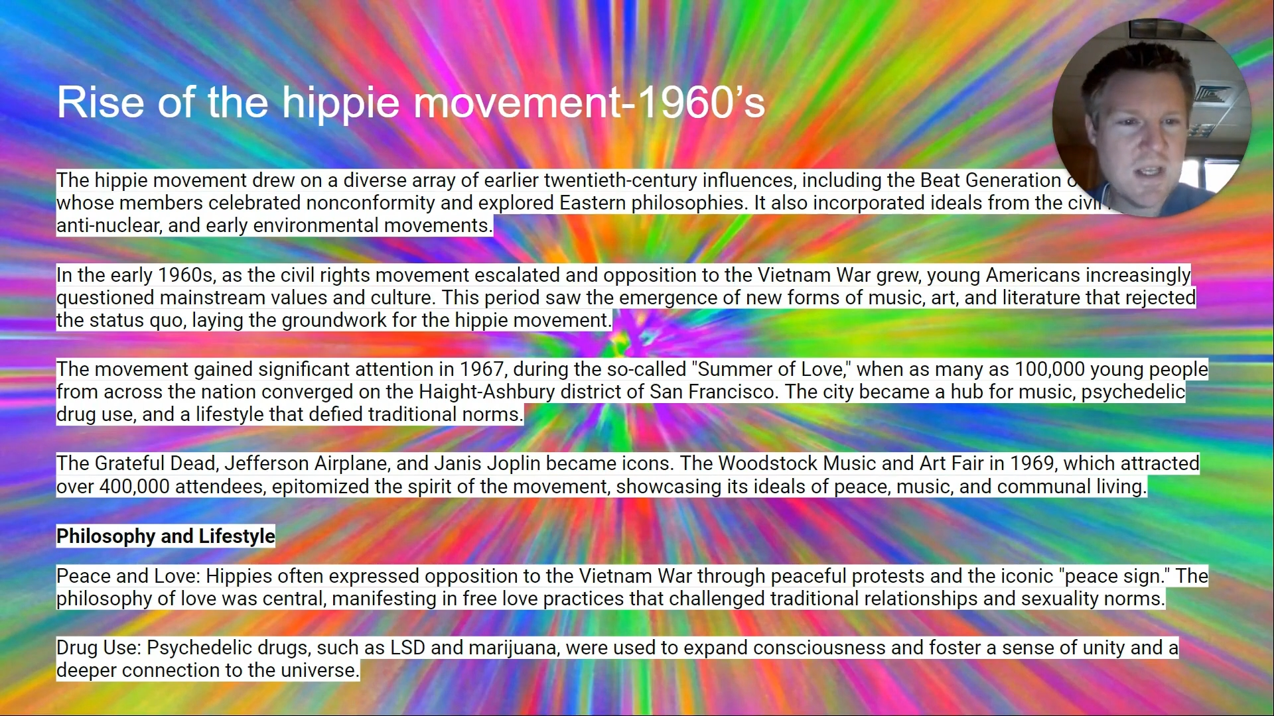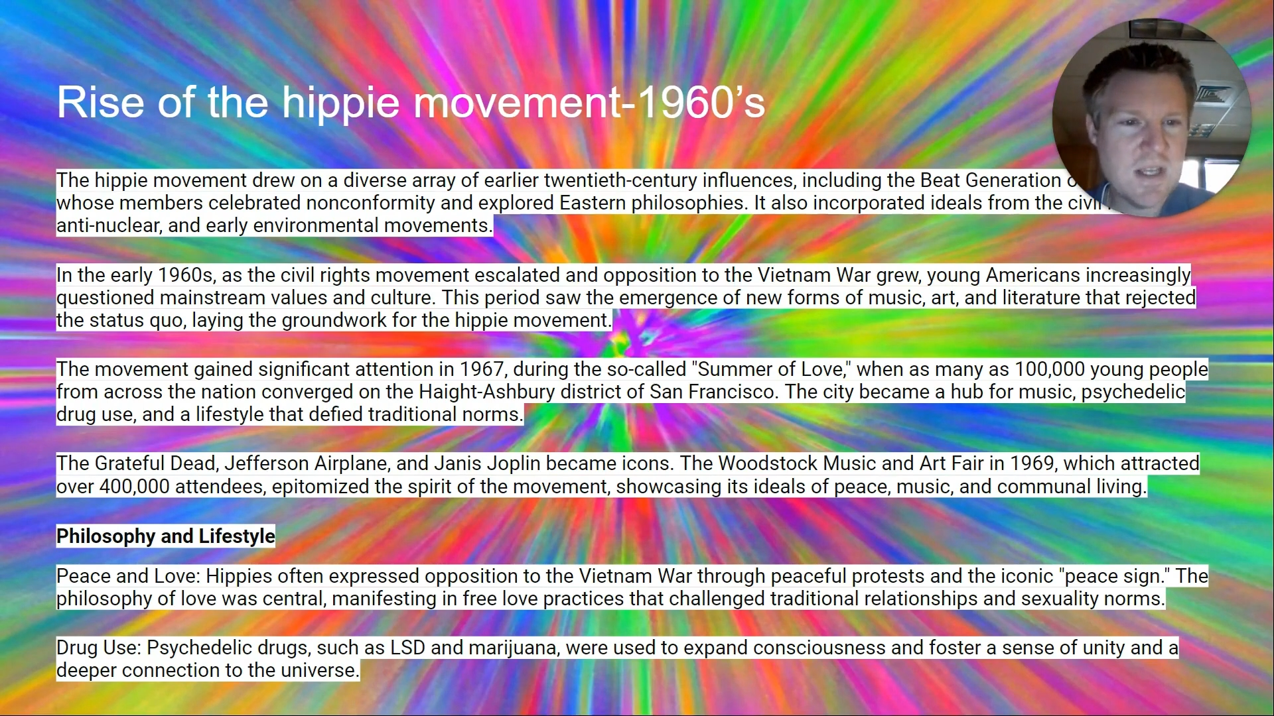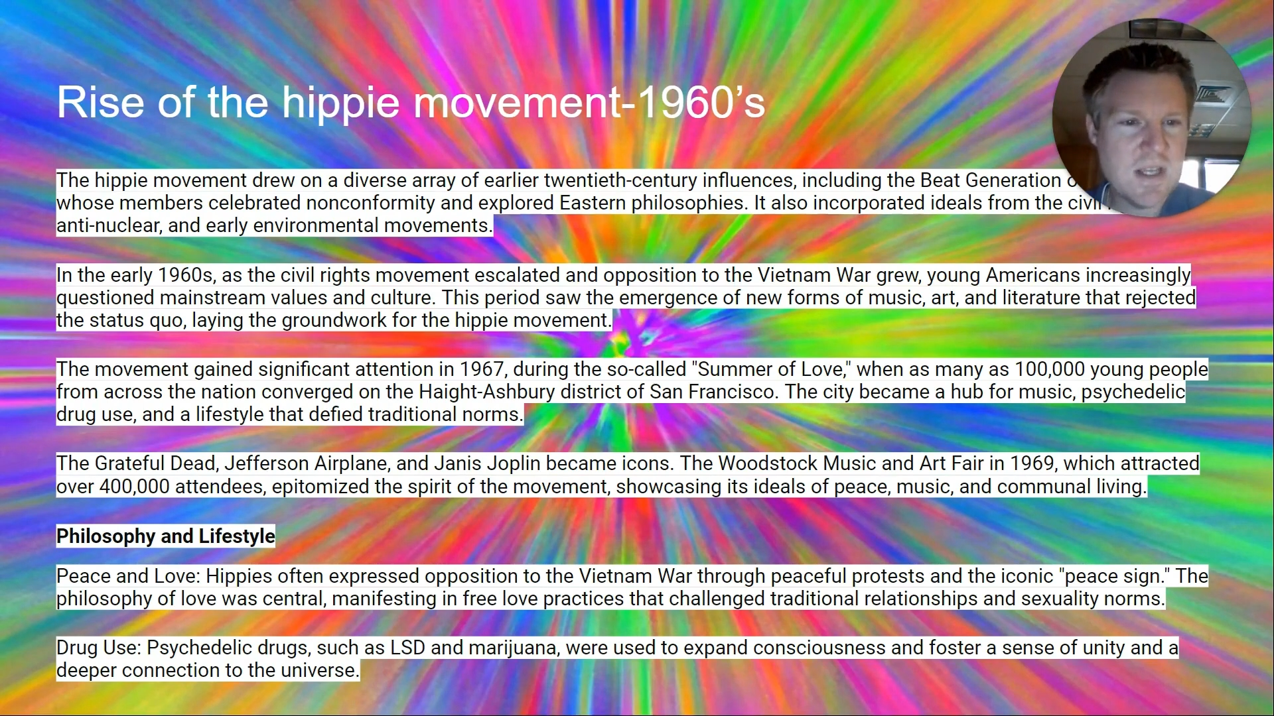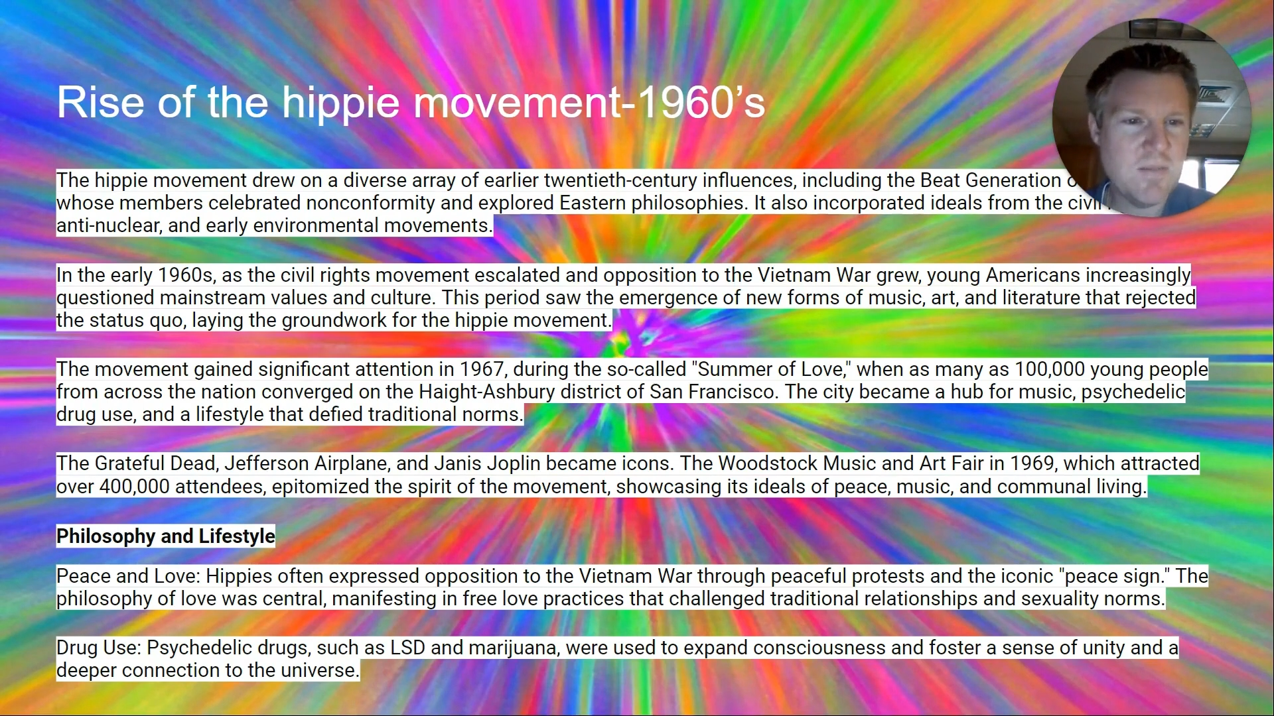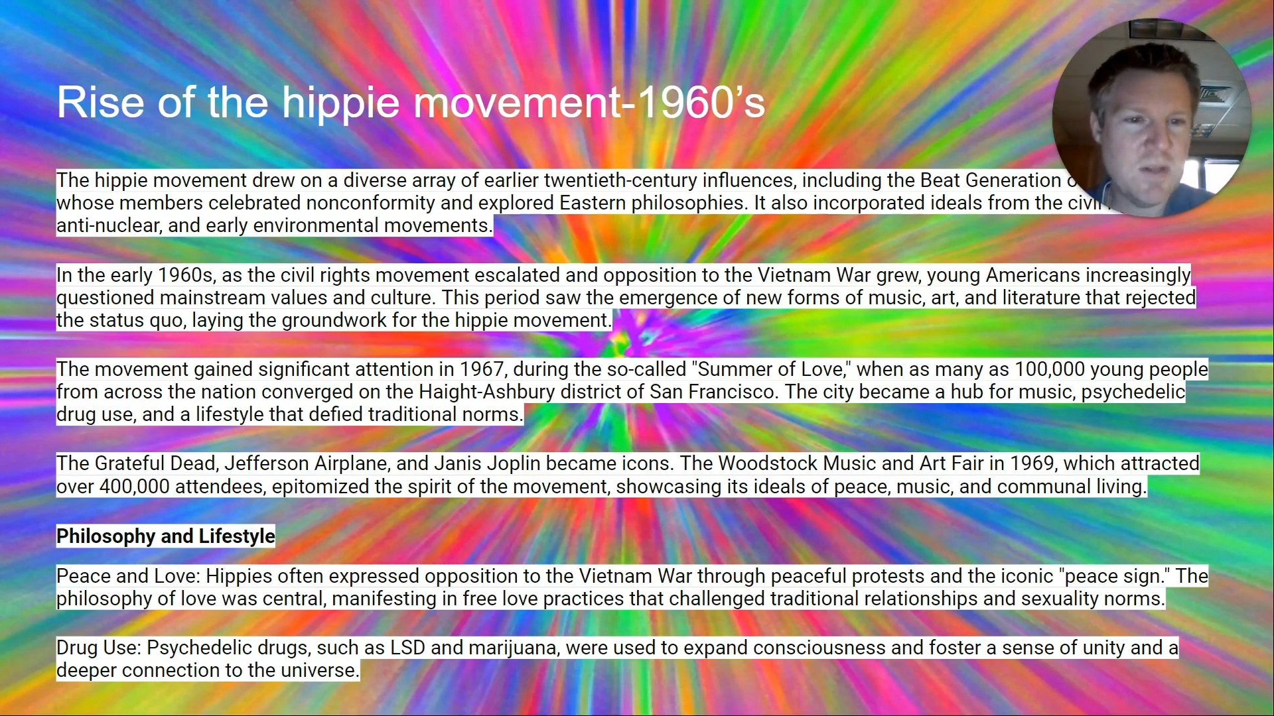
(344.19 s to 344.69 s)

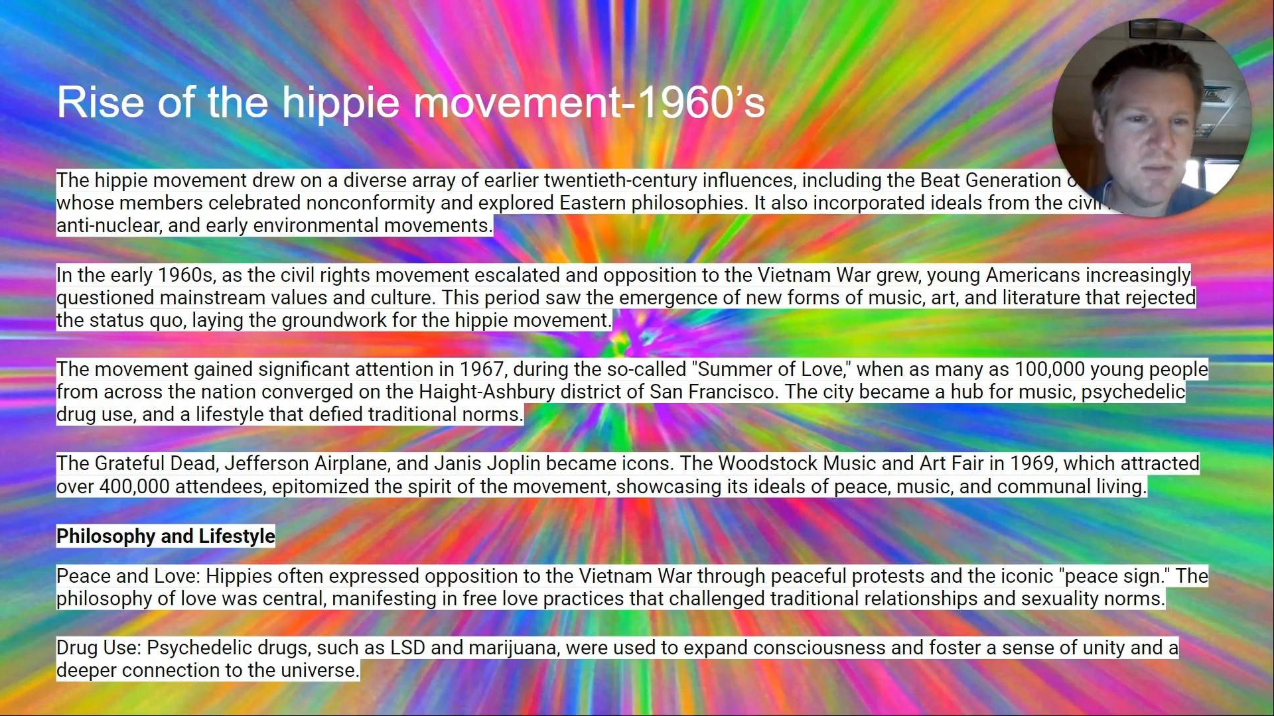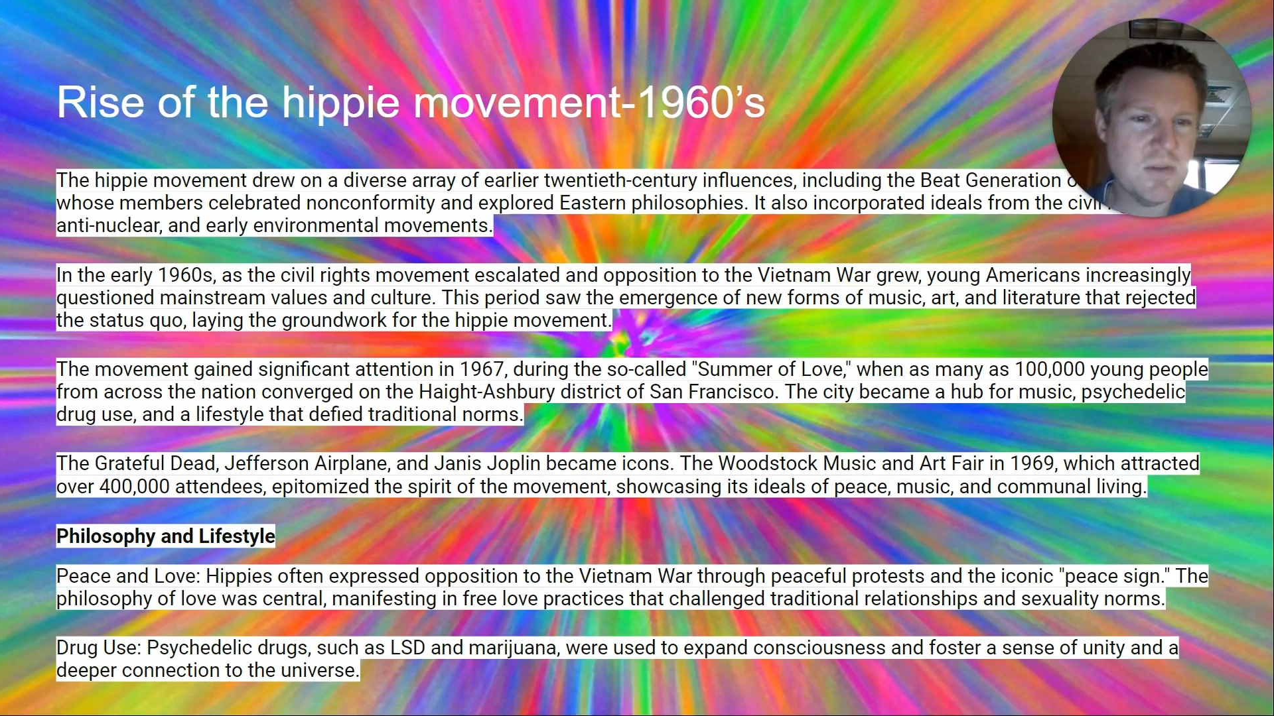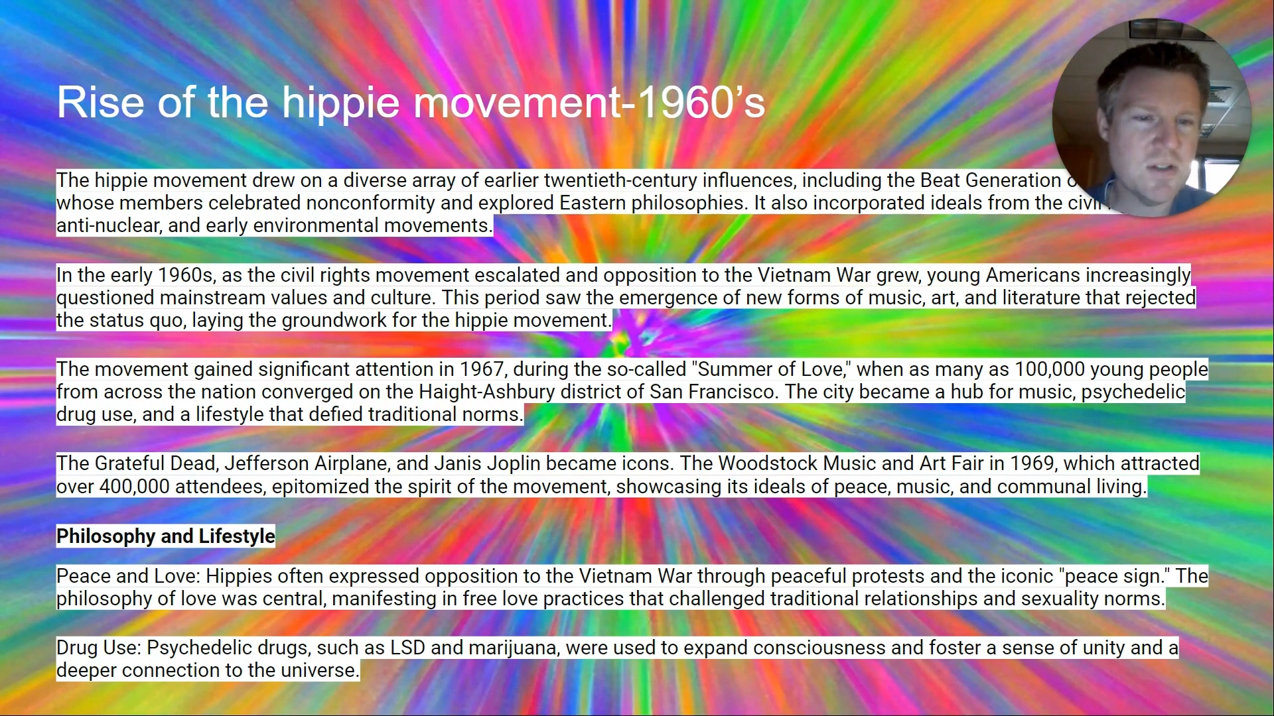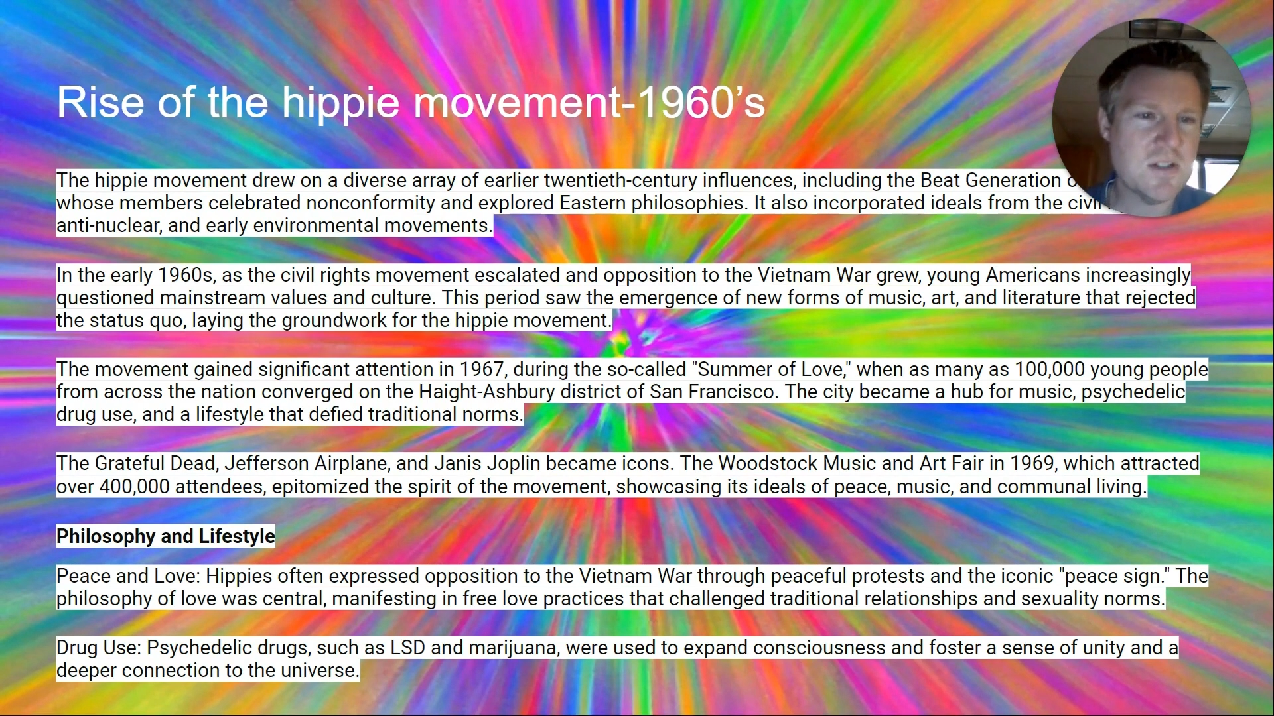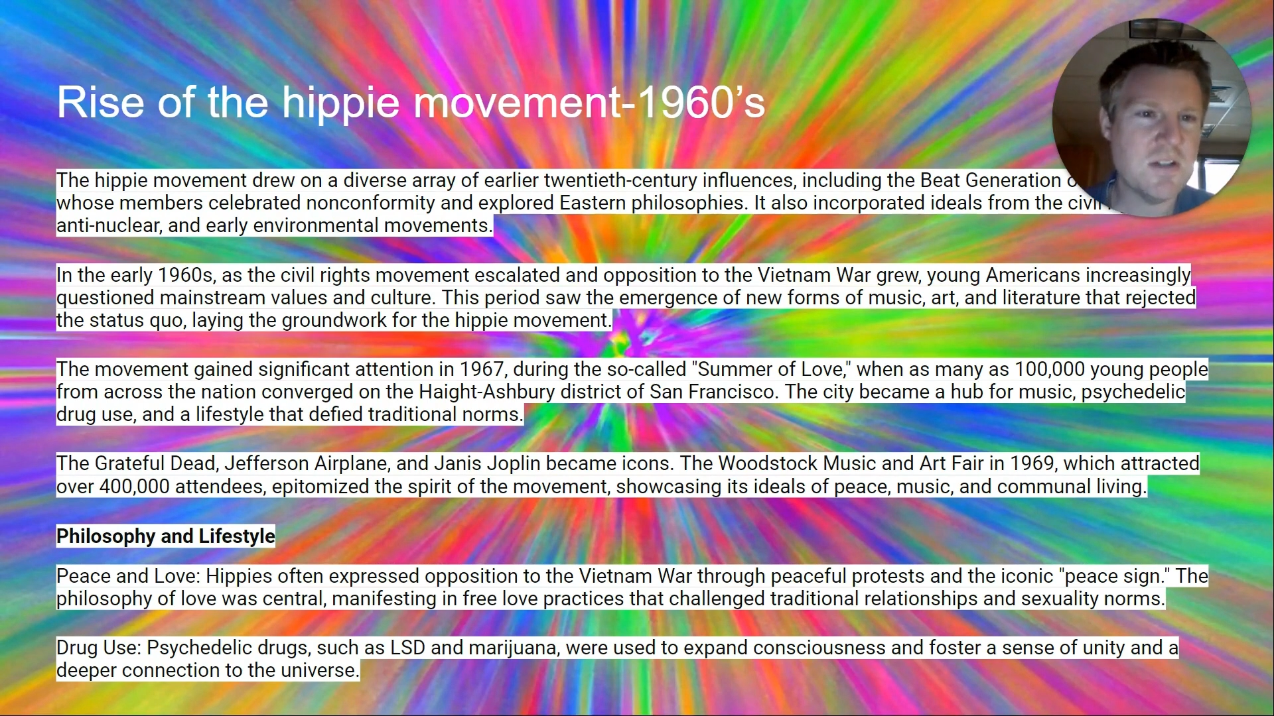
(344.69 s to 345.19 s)
and people just